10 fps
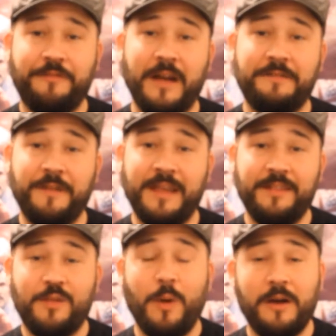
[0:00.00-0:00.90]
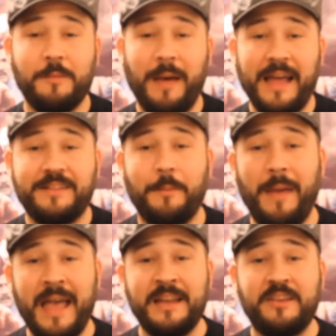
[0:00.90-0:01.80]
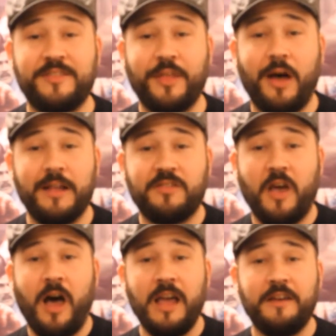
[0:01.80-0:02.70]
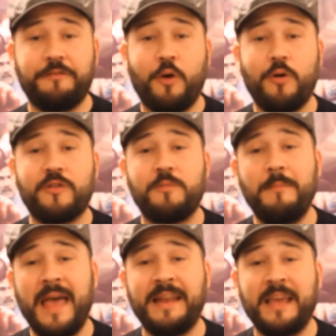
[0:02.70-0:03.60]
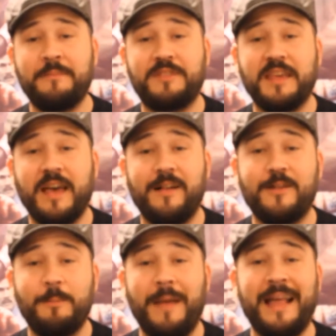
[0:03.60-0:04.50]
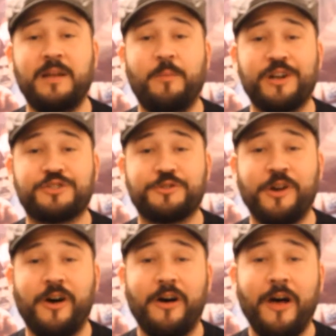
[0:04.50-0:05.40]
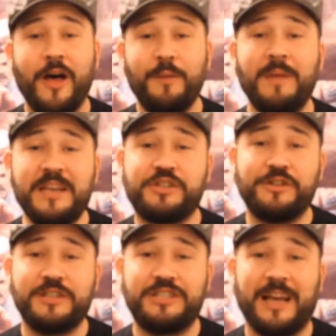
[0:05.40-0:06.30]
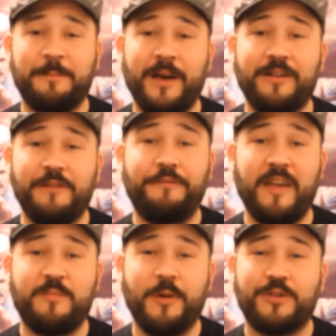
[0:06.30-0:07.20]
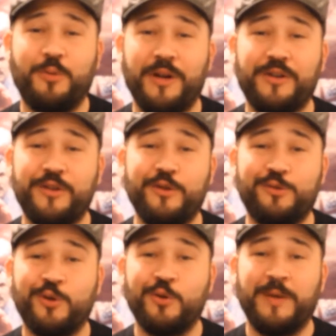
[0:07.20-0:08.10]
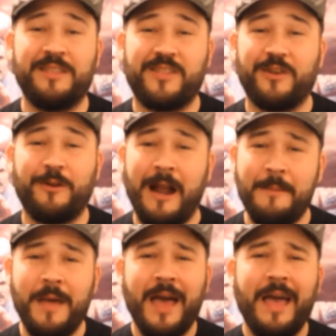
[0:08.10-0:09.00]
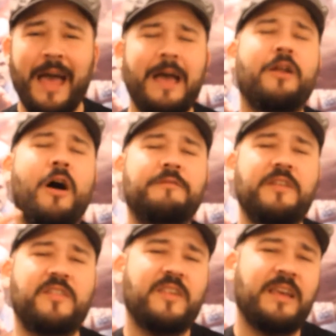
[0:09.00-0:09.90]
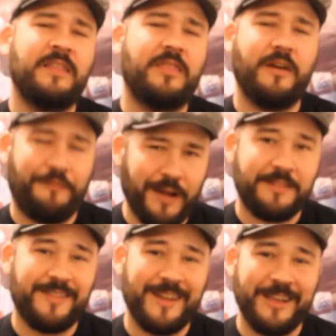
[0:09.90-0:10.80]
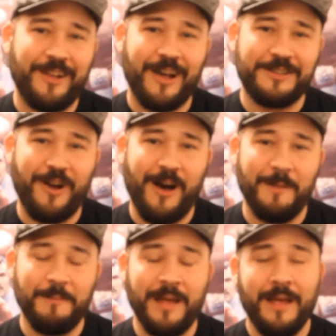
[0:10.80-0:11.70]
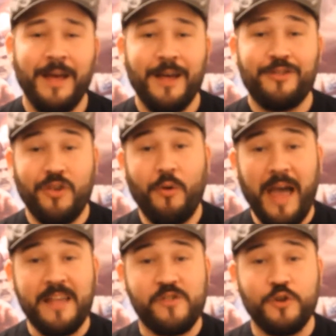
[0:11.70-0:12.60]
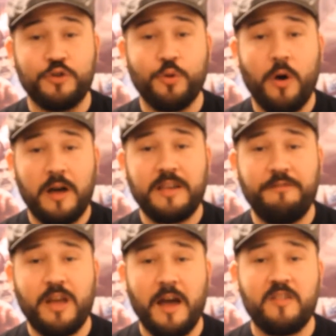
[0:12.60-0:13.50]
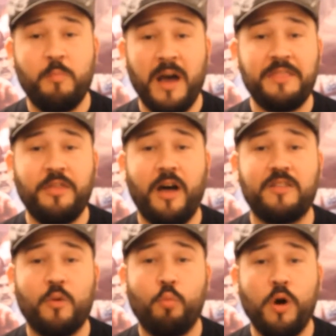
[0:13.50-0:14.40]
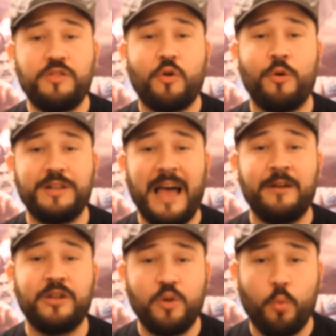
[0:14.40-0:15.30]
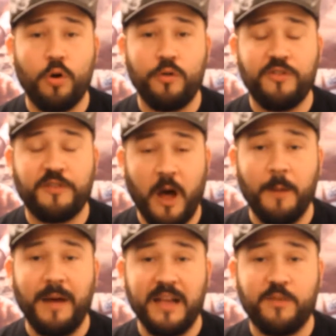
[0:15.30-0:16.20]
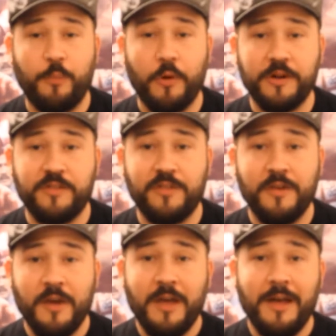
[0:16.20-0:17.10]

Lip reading: fight fiends, welcome back to Manny's Thoughts. I, of course, Manny MTL or Manny Montreal. Make sure to check me out on Facebook, Twitter, YouTube, Instagram, and obviously thefightcity.com. So as usual, I'll give you guys my thoughts on what's going down in the world of combat sports.